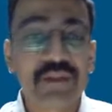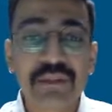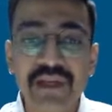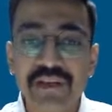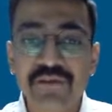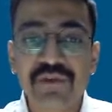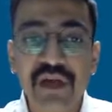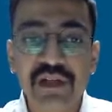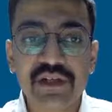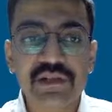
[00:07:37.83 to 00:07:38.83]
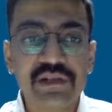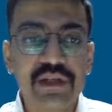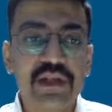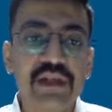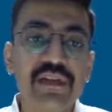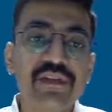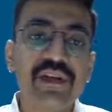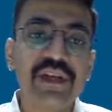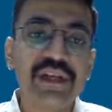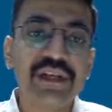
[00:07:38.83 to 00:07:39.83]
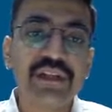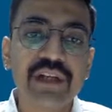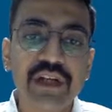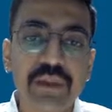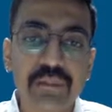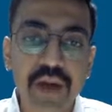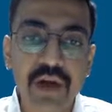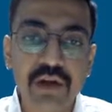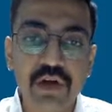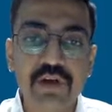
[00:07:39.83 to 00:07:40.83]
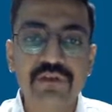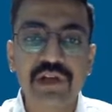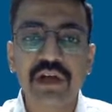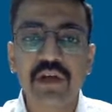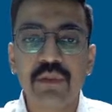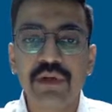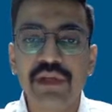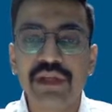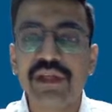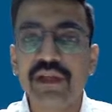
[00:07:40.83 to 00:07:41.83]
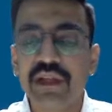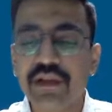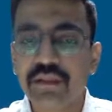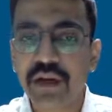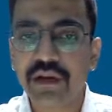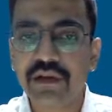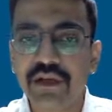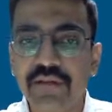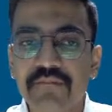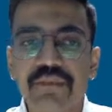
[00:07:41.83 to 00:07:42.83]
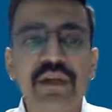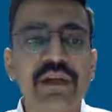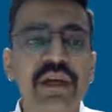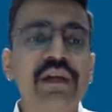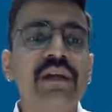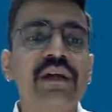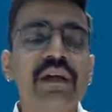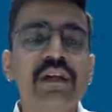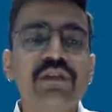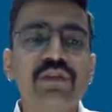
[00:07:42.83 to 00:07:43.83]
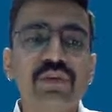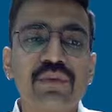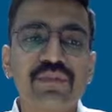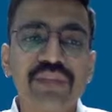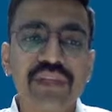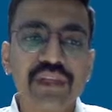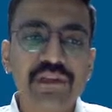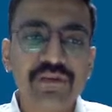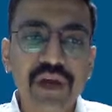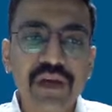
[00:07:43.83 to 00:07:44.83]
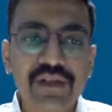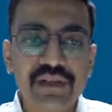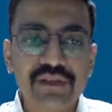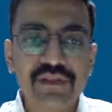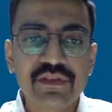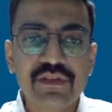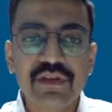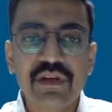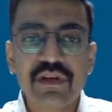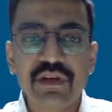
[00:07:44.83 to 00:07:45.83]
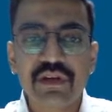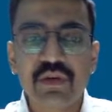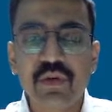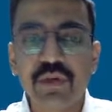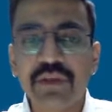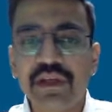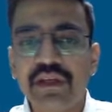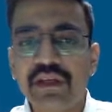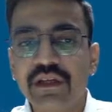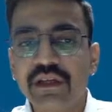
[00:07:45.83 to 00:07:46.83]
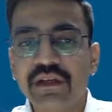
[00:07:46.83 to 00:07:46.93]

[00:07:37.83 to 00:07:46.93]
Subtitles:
biggest factor in ascertaining the demand of that commodity in the market, right? So these factors could be